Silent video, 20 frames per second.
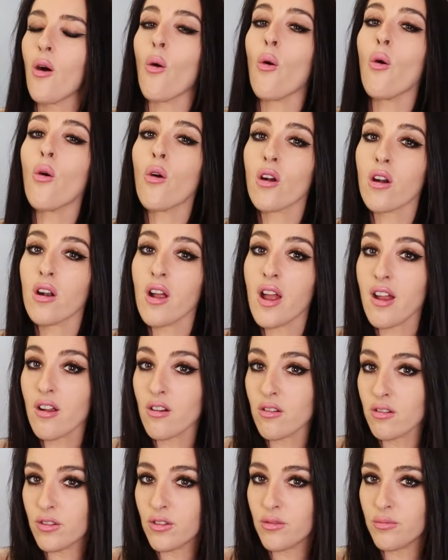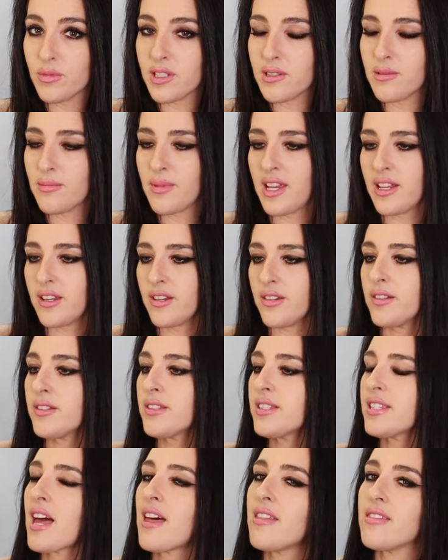or heirloom
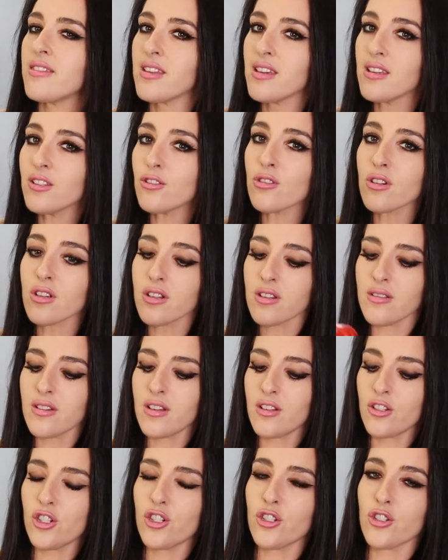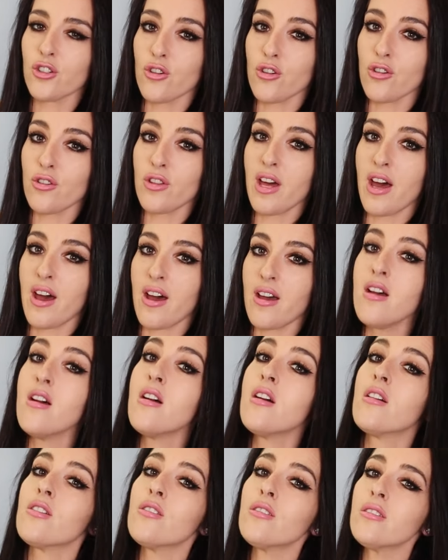tomatoes and these are going to ensure that
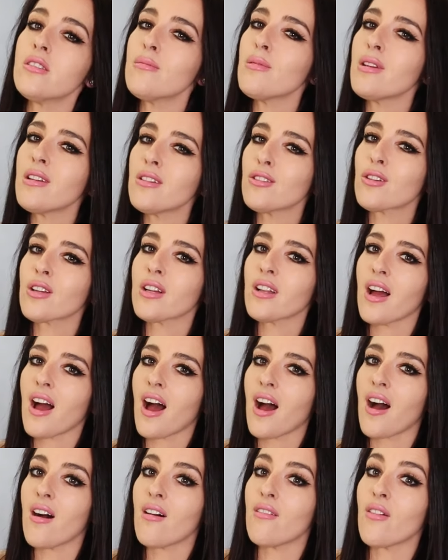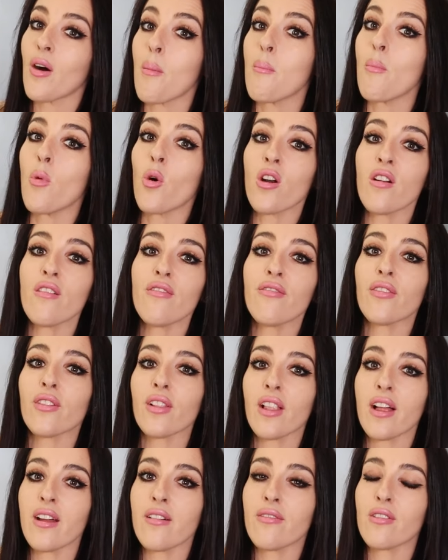your tomatoes are going to have more
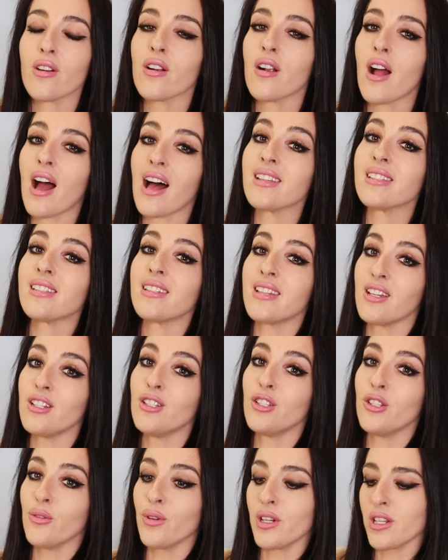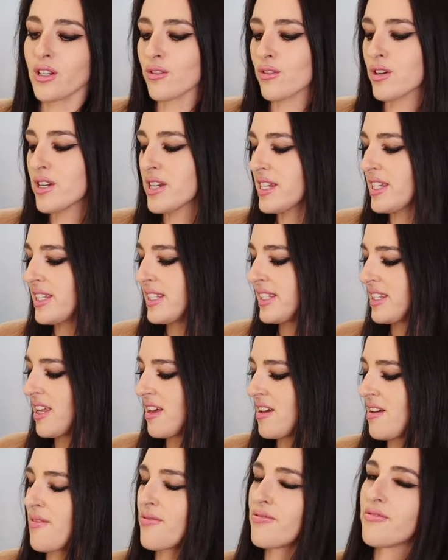flavor as they do in Greece
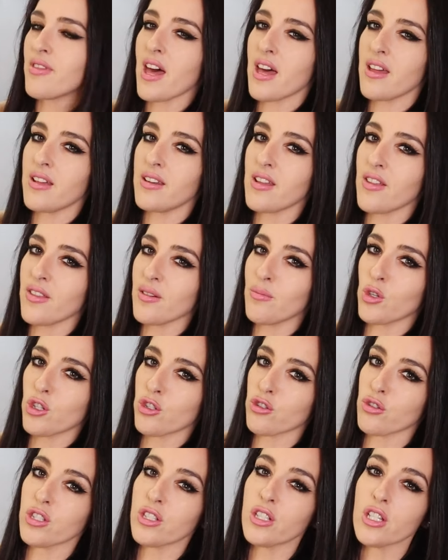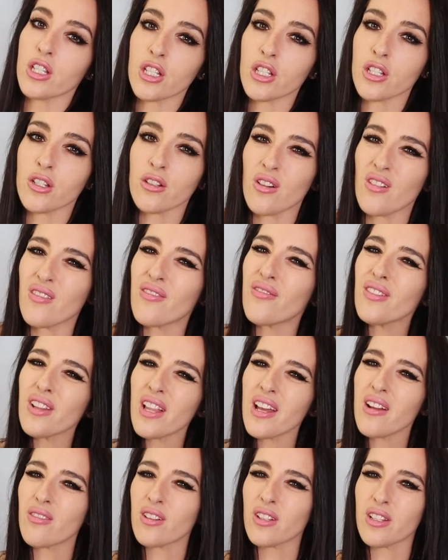than the more traditional
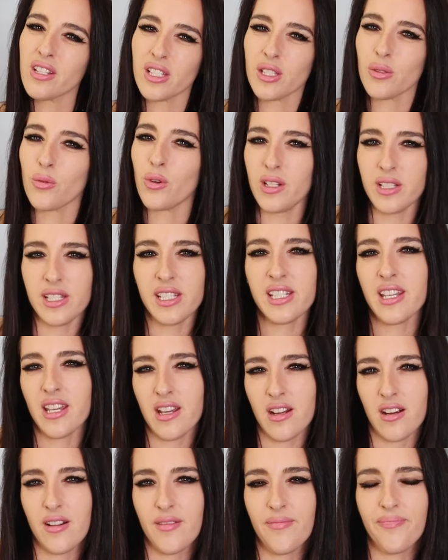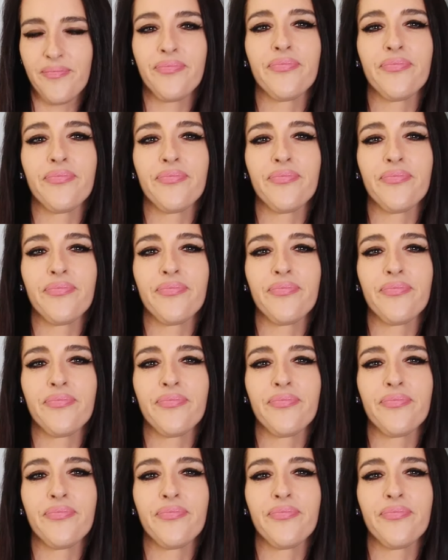flavorless ones here.